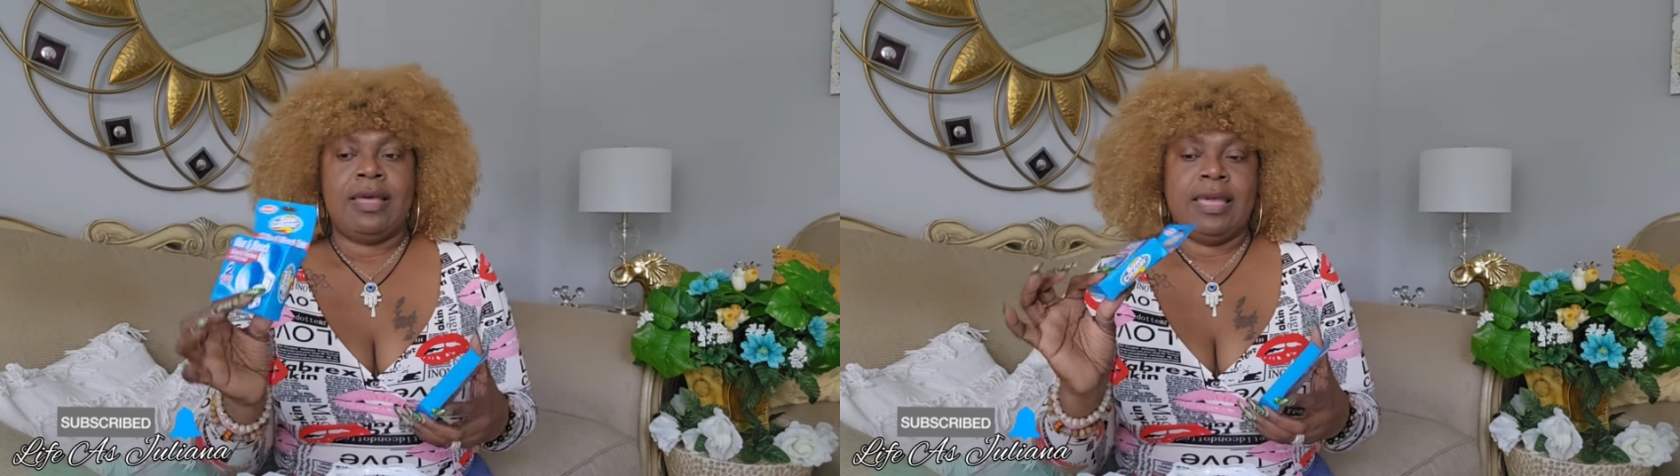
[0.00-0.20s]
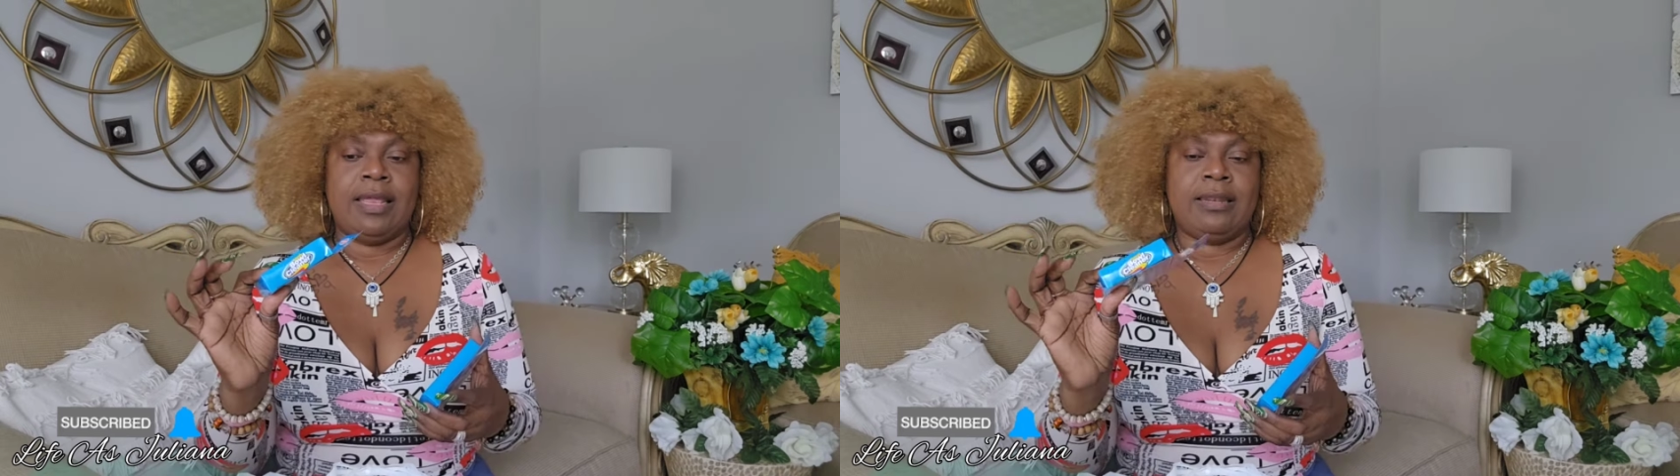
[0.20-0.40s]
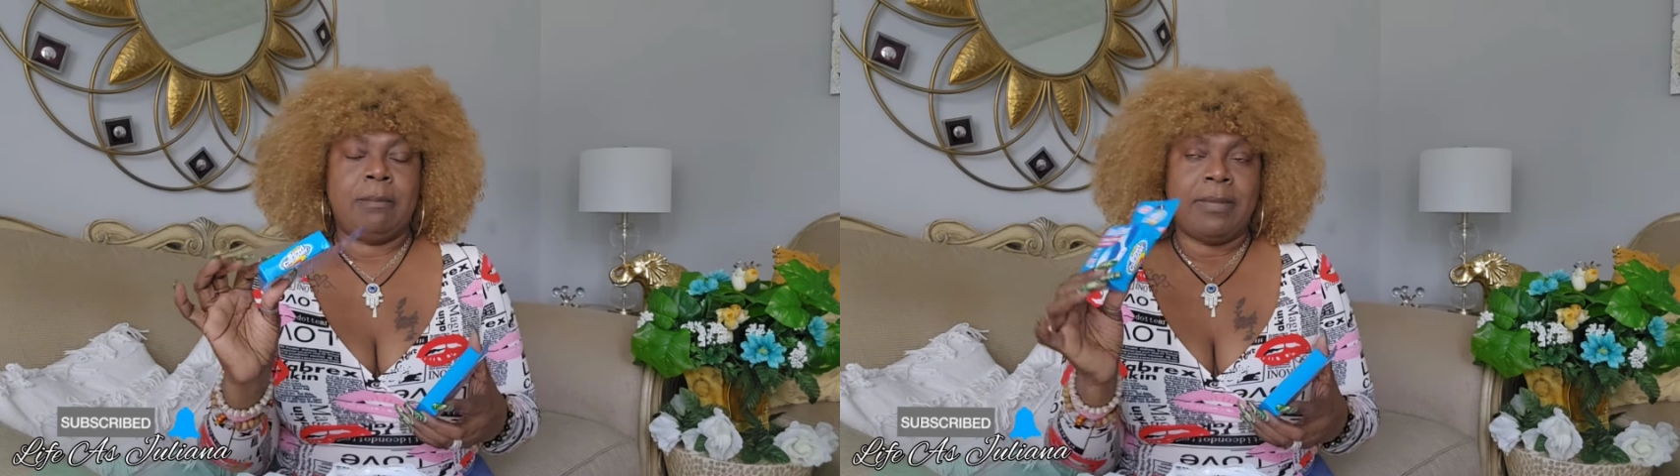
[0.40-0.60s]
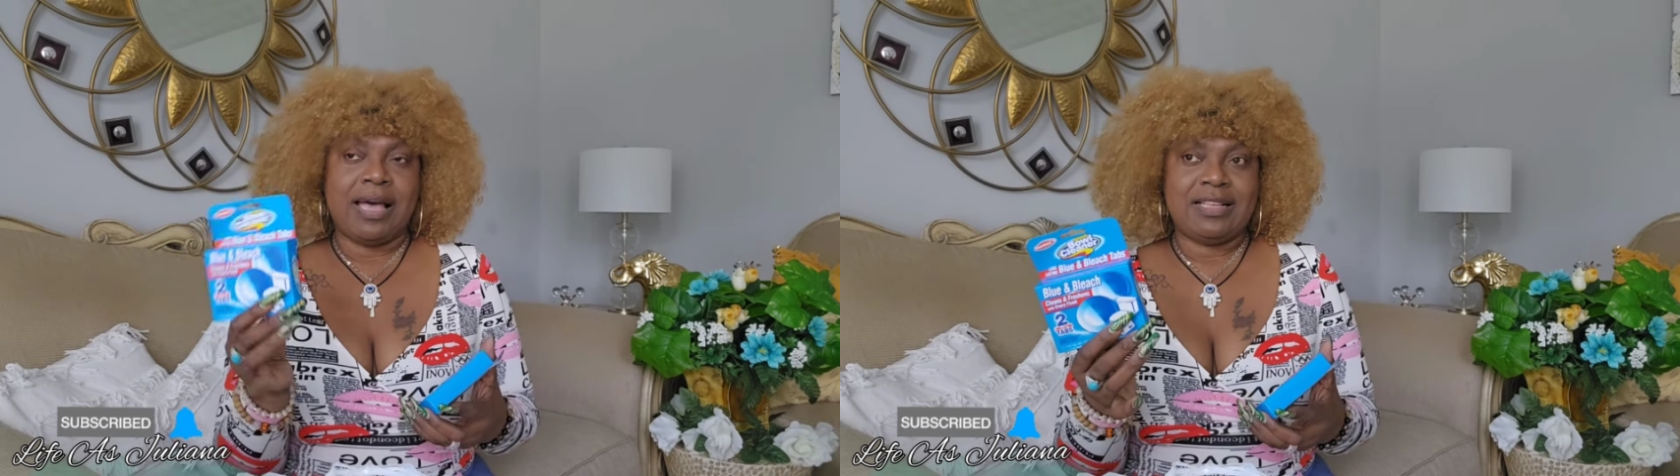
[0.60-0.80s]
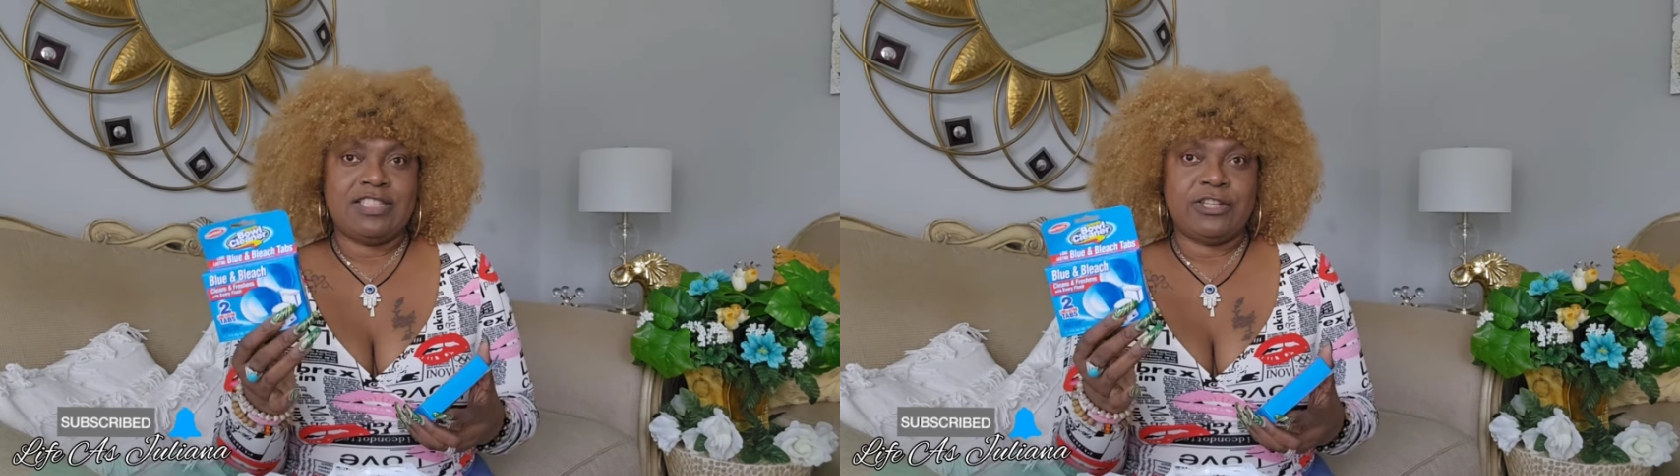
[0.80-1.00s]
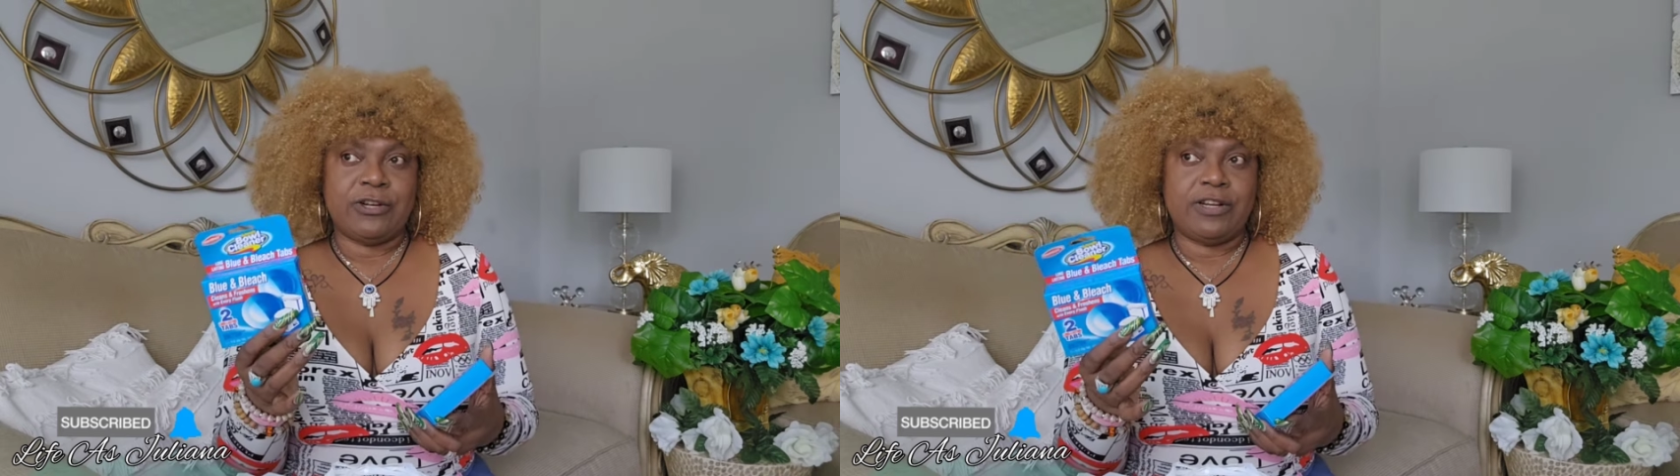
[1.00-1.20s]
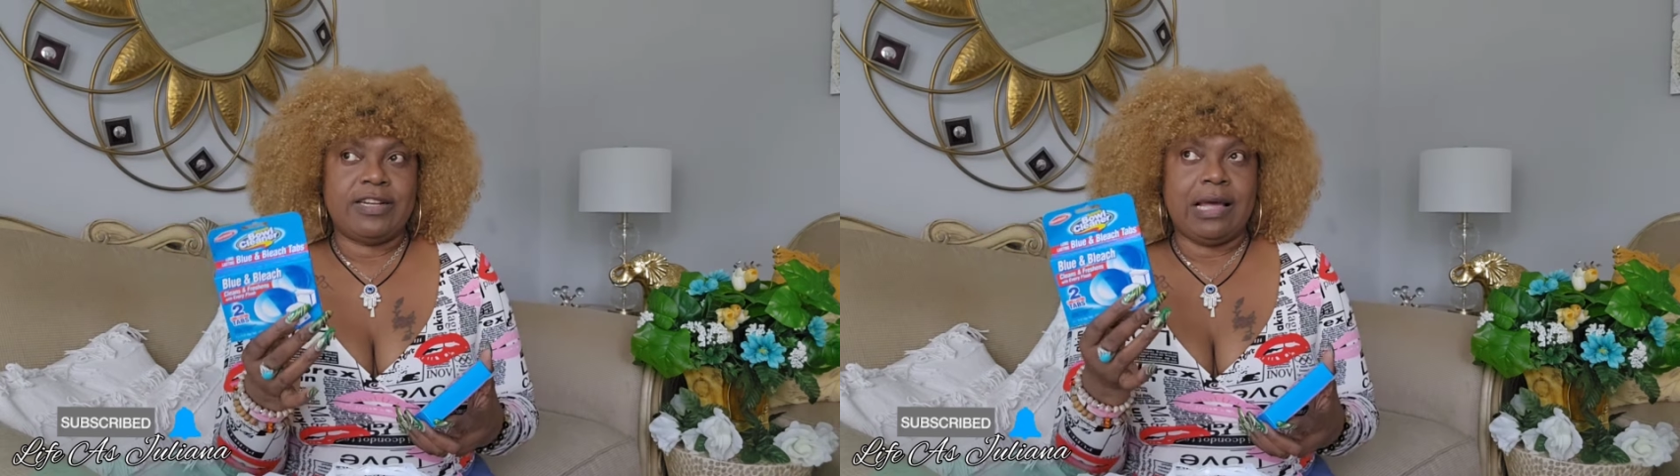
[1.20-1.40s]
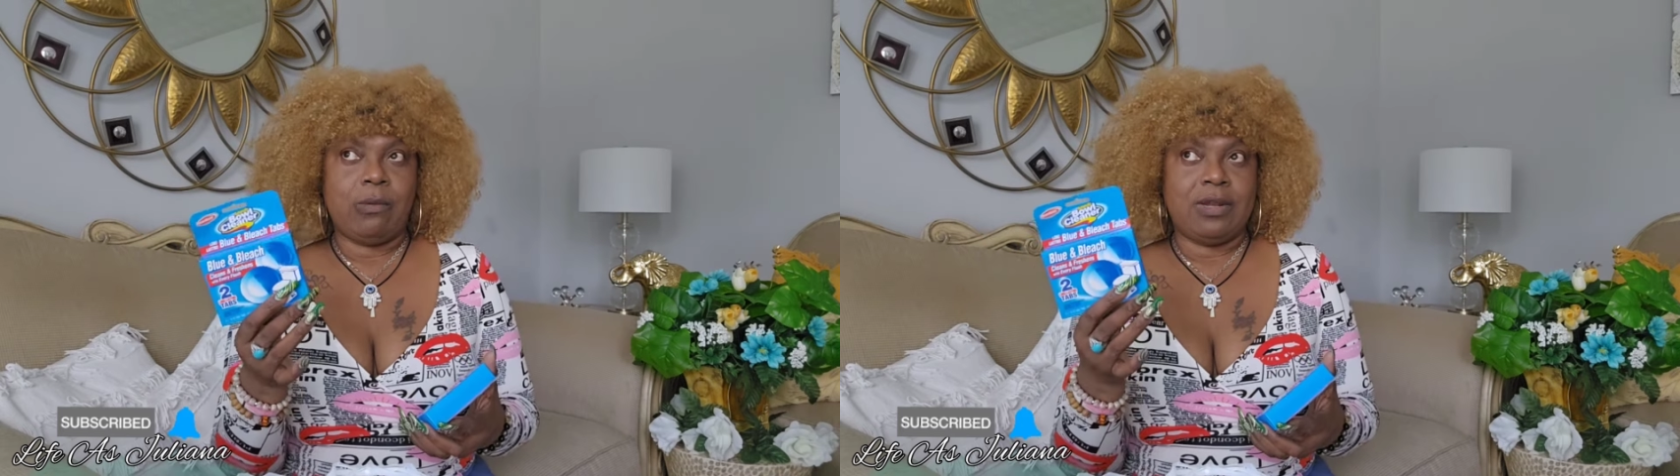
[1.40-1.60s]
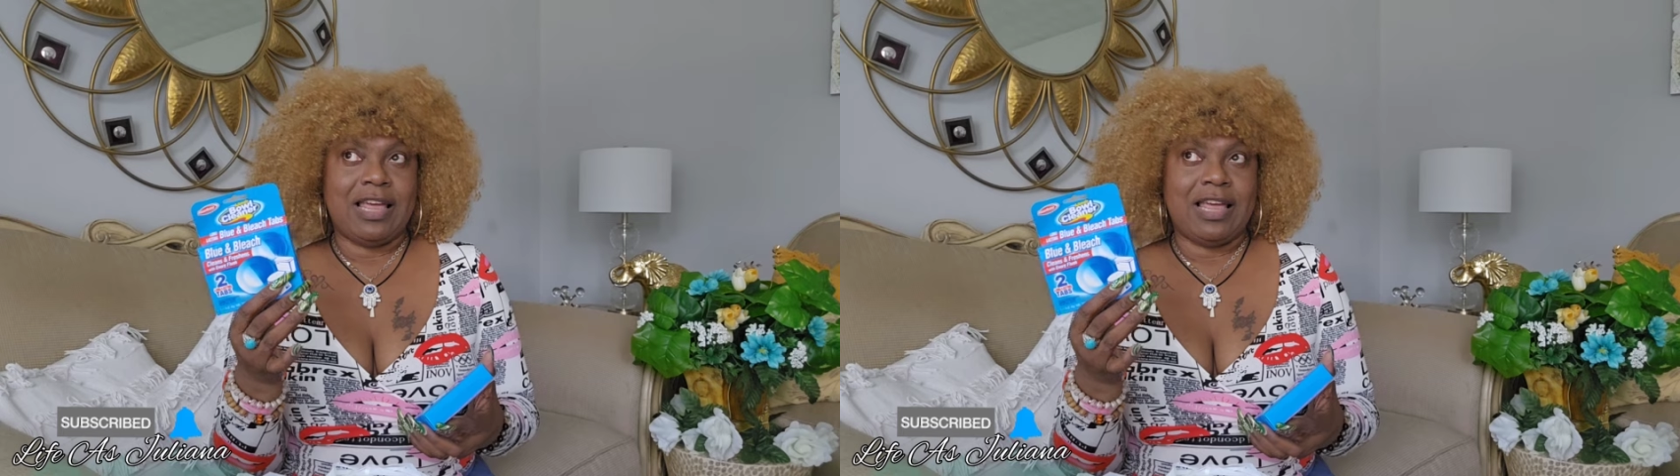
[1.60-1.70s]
In the master, that will